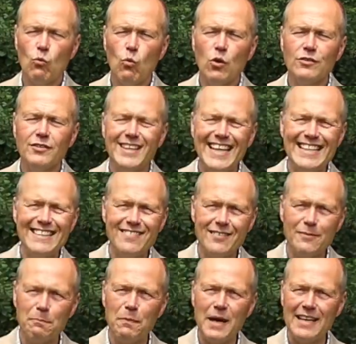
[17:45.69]
What
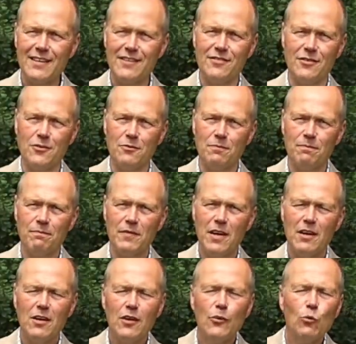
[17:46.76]
inspires you?
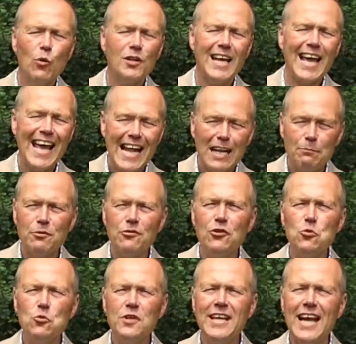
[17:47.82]
What helps
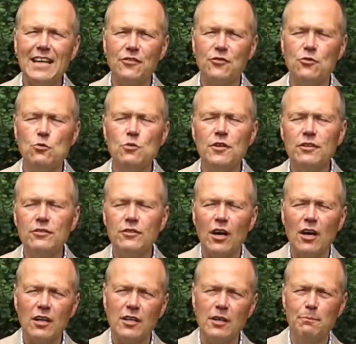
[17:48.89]
you get through the
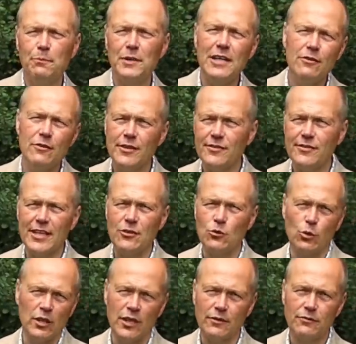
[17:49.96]
darker periods in
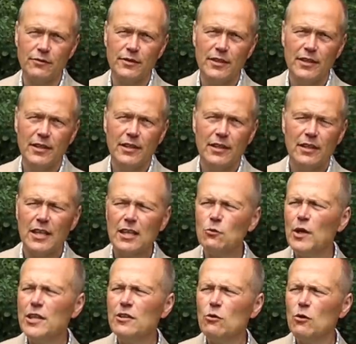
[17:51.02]
your life? Like
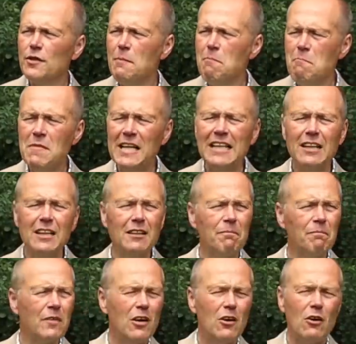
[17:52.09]
when you're in the middle
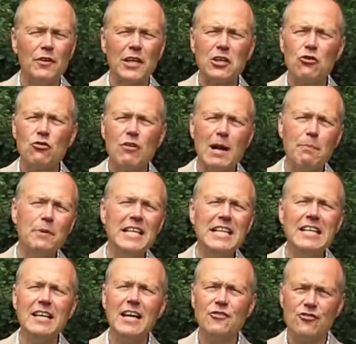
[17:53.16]
of a crappy
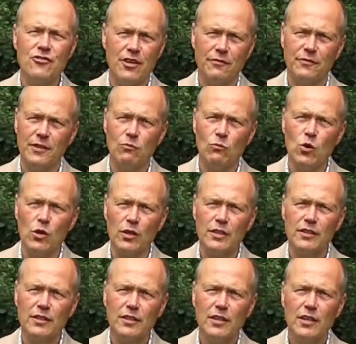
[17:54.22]
night shift at work,
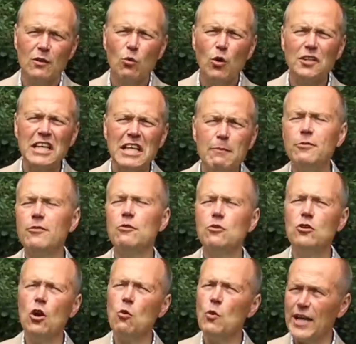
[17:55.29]
what keeps you
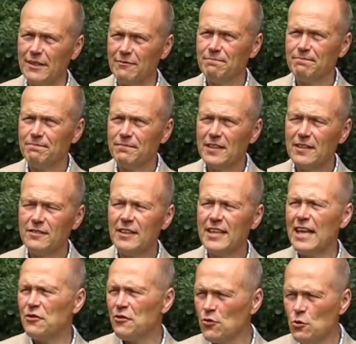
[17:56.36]
going to
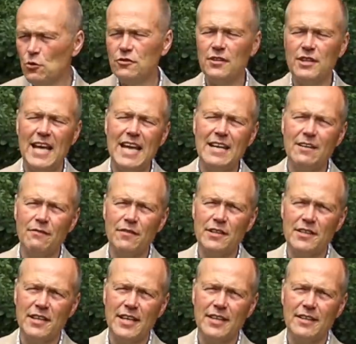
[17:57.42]
get through to the end of the
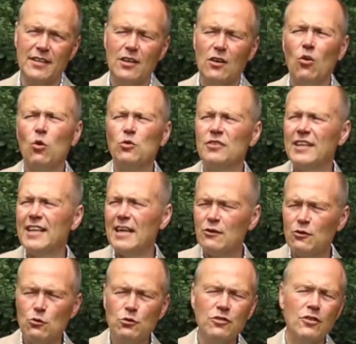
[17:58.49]
day or to get
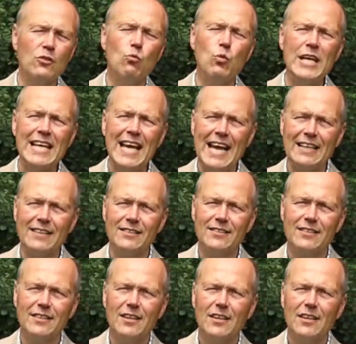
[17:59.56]
through to the weekend?